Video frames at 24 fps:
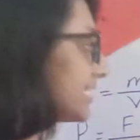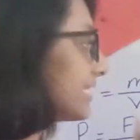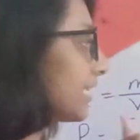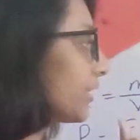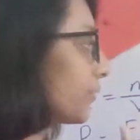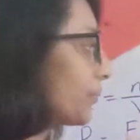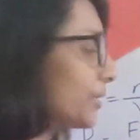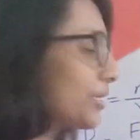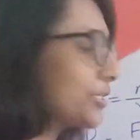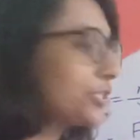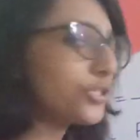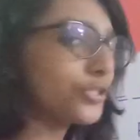
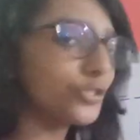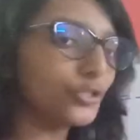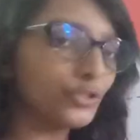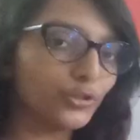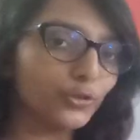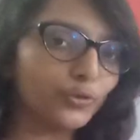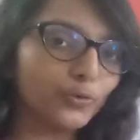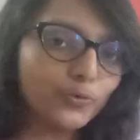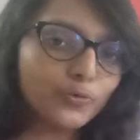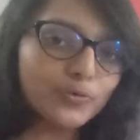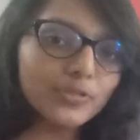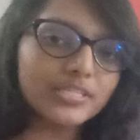equation
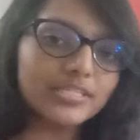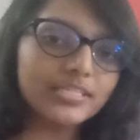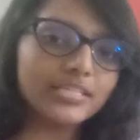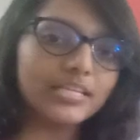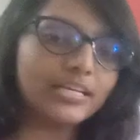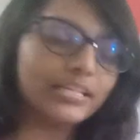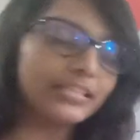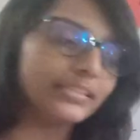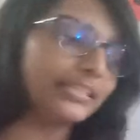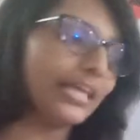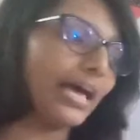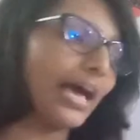shows
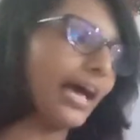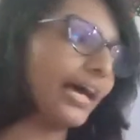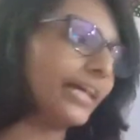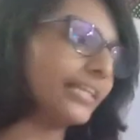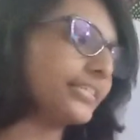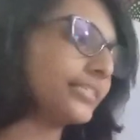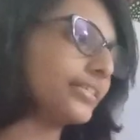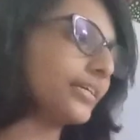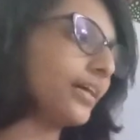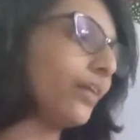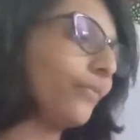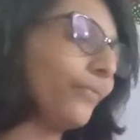
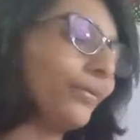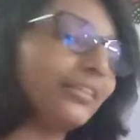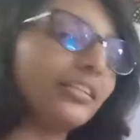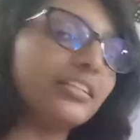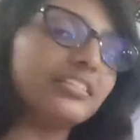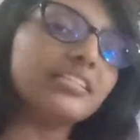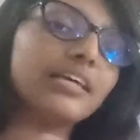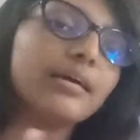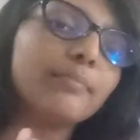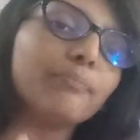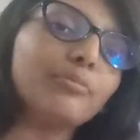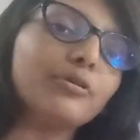that when the
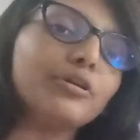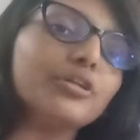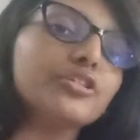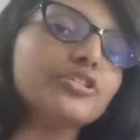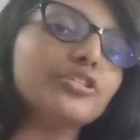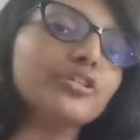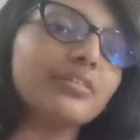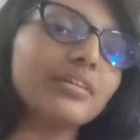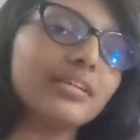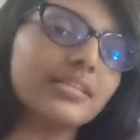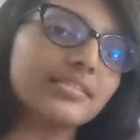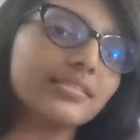
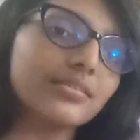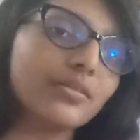temperature is